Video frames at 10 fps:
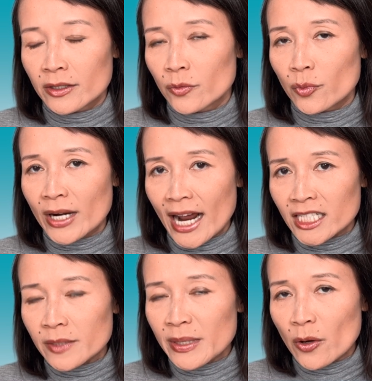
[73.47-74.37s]
would
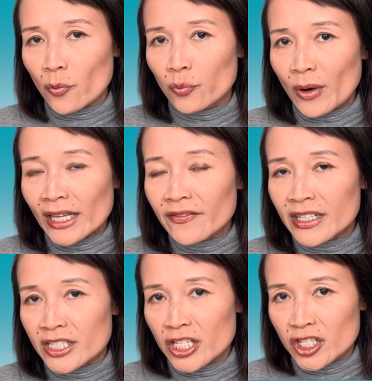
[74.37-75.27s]
actually be
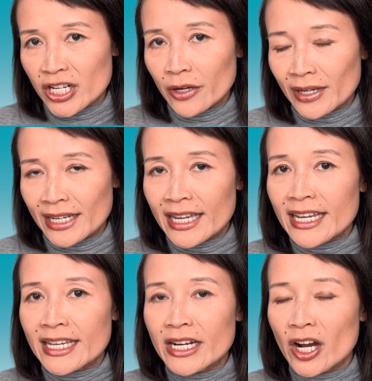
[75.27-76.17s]
relevant to sharing
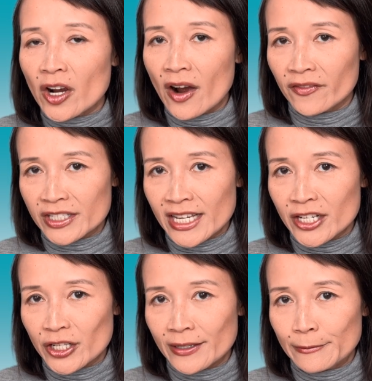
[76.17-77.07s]
in a
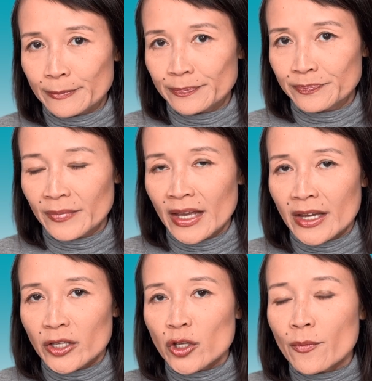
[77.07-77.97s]
conversation.
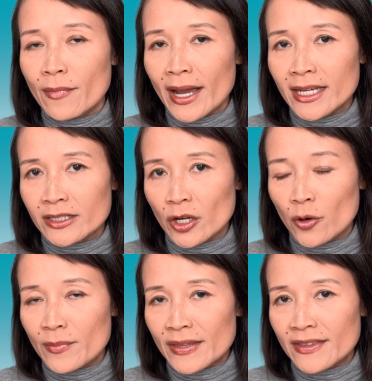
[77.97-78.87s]
You might
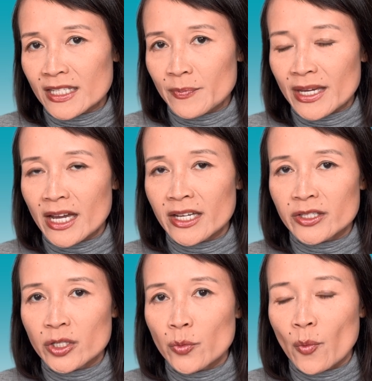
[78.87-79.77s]
omit this
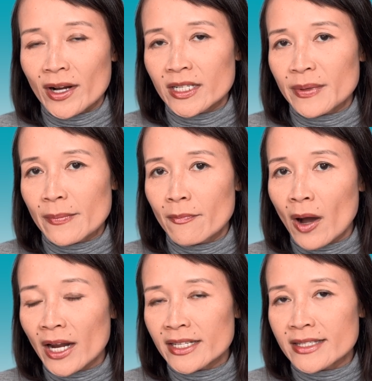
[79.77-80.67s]
because you want to be
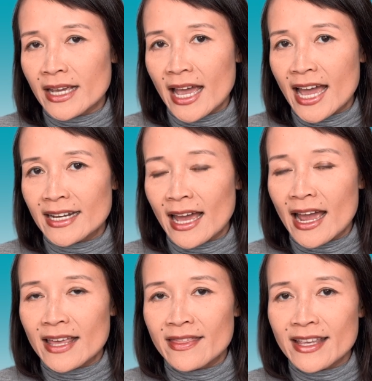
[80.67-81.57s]
modest, and
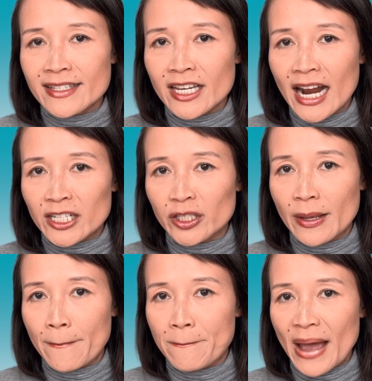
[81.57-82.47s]
this could actually
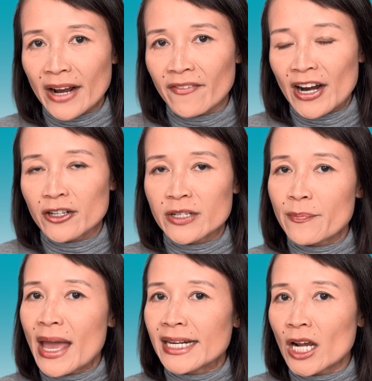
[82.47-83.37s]
backfire
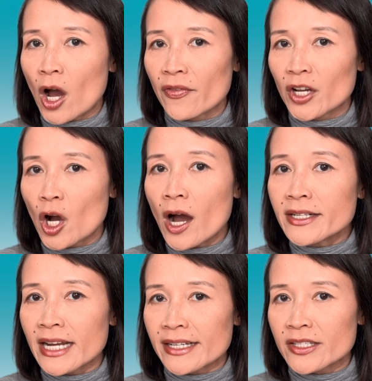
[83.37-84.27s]
depending on the
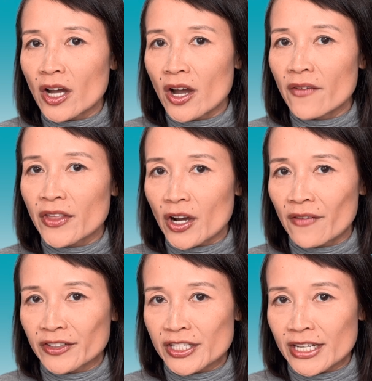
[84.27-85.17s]
context of the
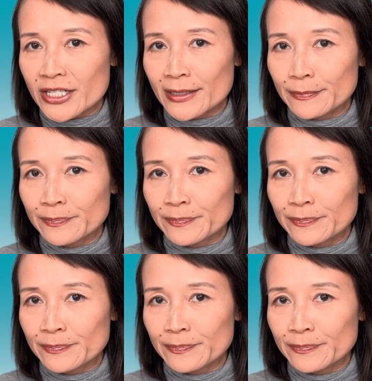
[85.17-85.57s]
conversation.